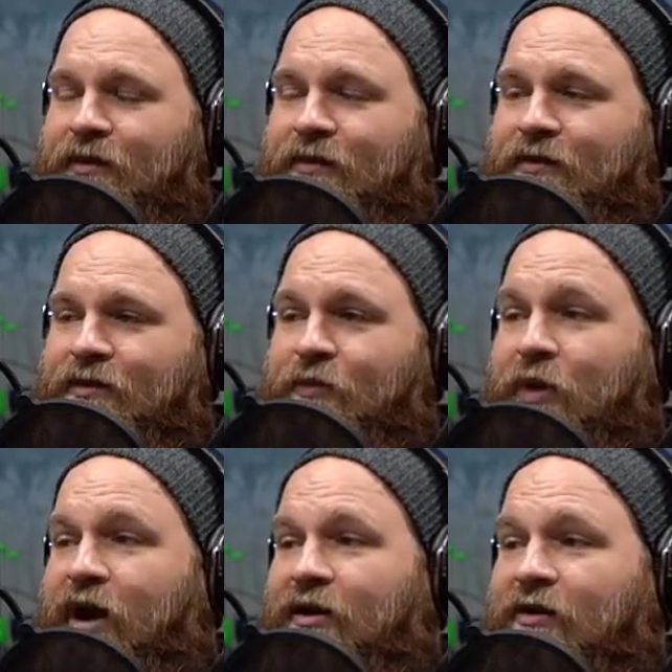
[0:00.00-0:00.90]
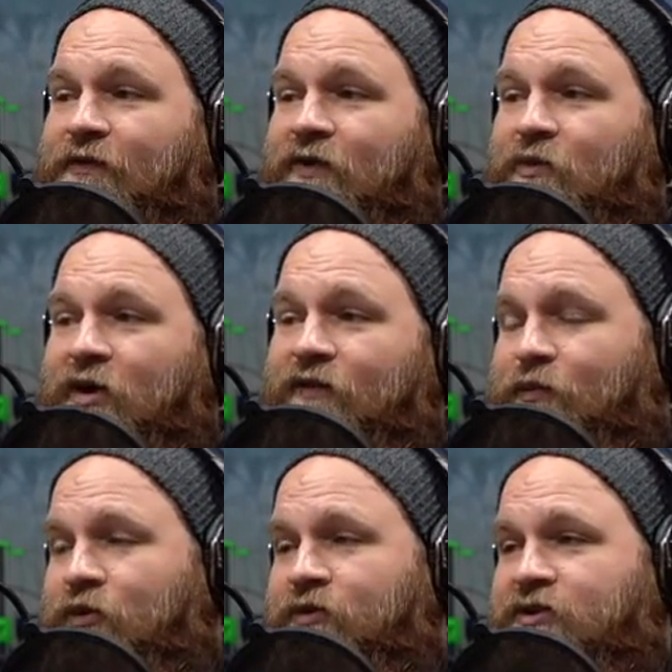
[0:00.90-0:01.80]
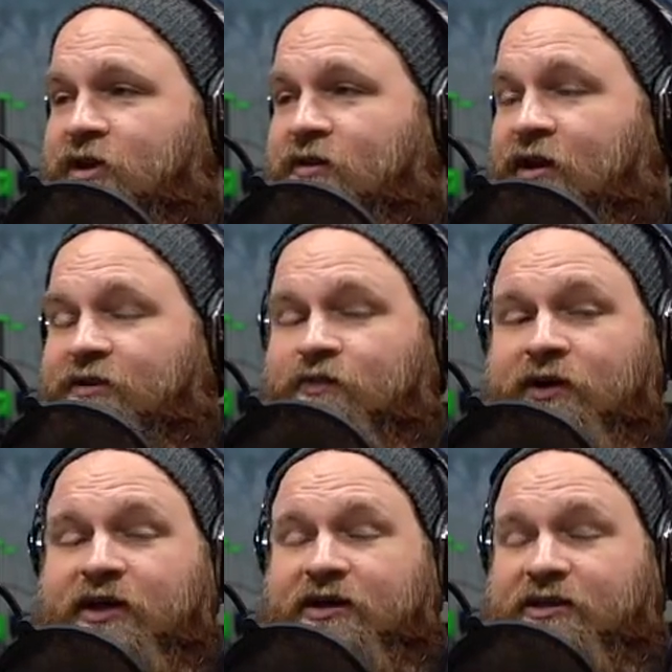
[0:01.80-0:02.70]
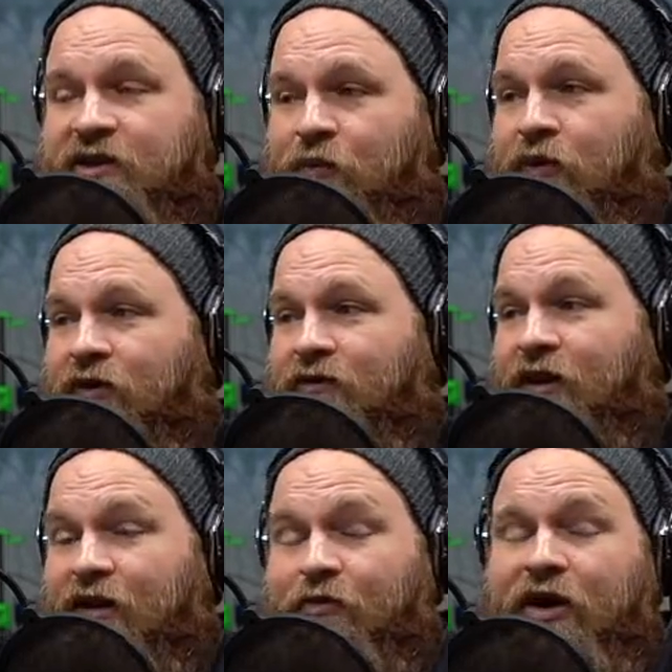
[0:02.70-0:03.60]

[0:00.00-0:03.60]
compile firmware for Prusa. It's really simple. Like, compiling